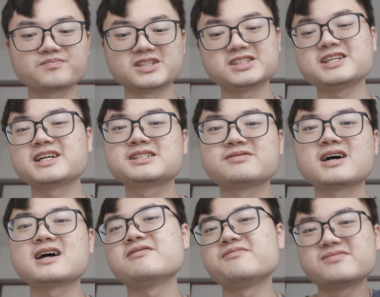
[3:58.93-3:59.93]
the C X
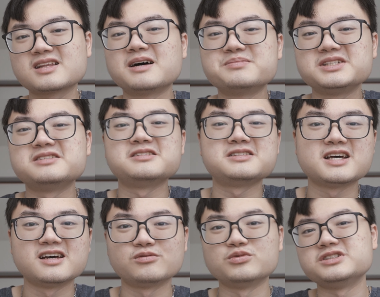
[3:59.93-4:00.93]
five ups it to
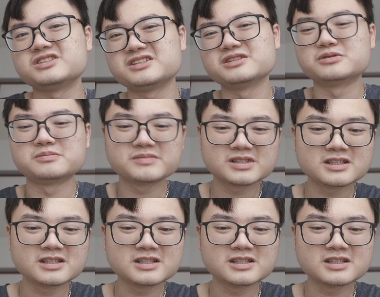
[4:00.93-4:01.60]
ten, which is still